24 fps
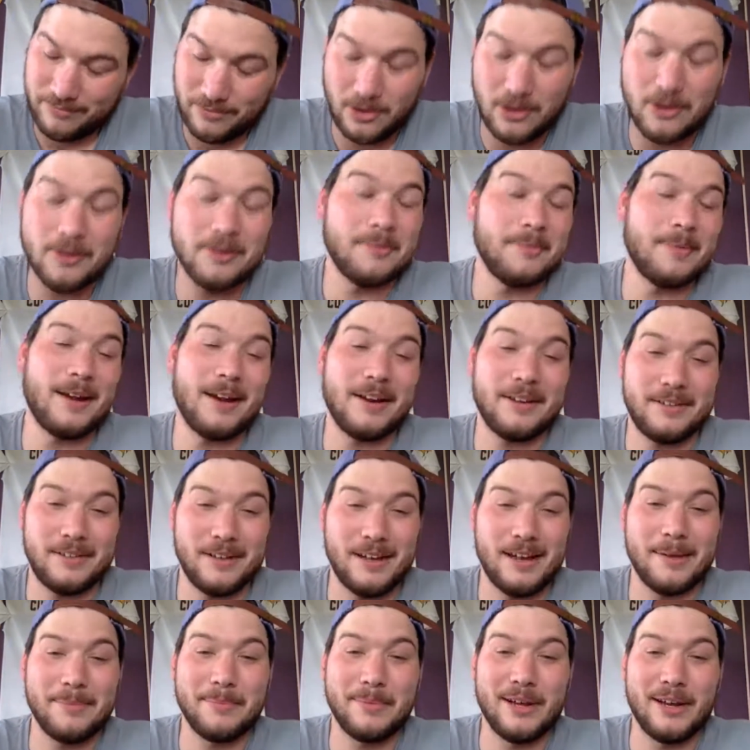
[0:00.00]
good amount of
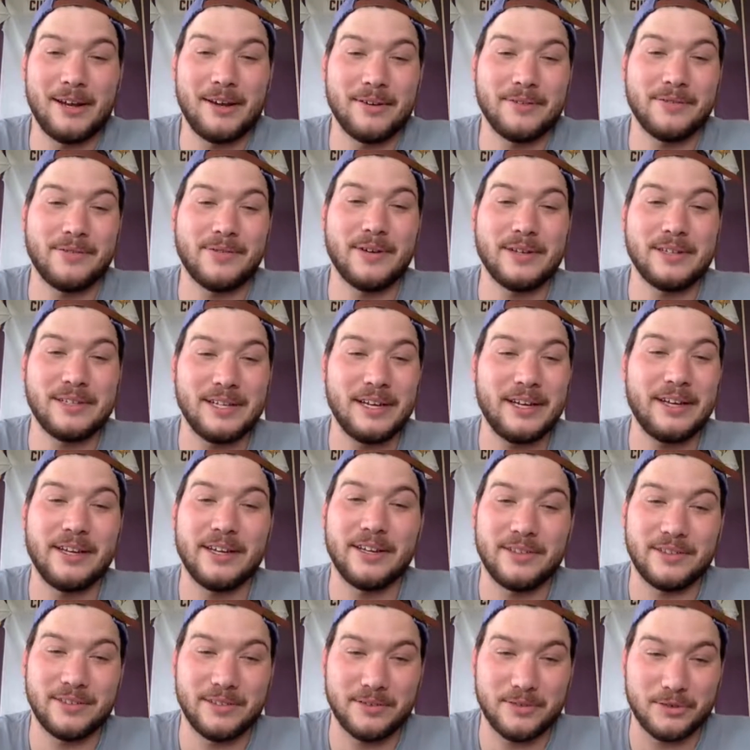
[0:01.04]
time now. If I tell you,
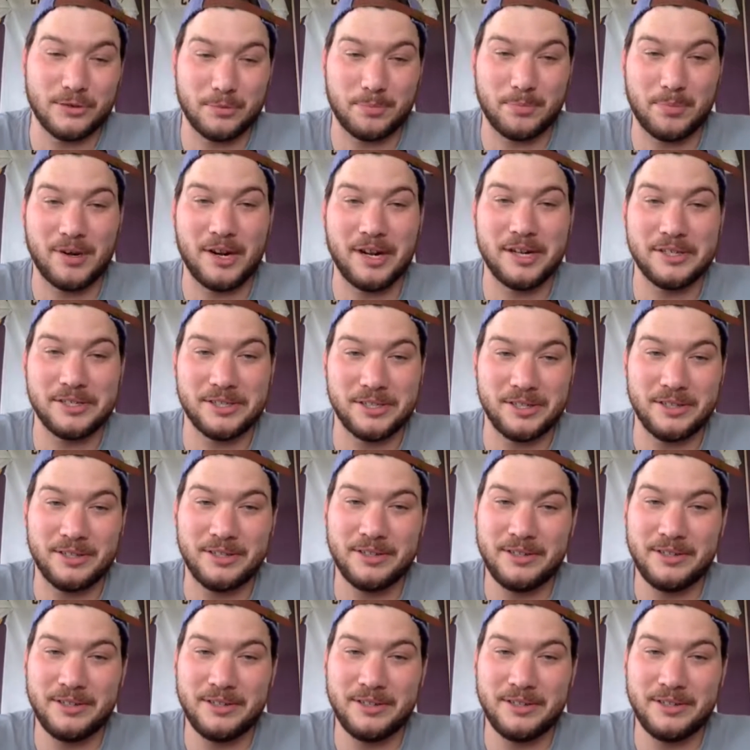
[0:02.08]
it's going to surprise you.